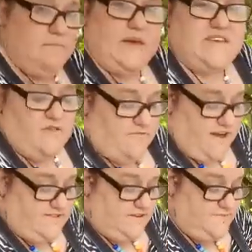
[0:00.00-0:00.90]
mix our
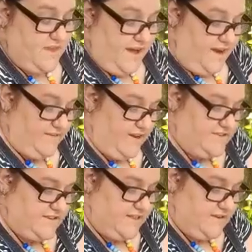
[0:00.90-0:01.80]
red and our
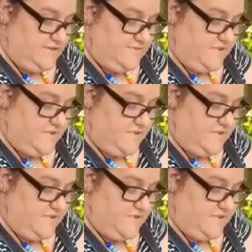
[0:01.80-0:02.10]
yellow together.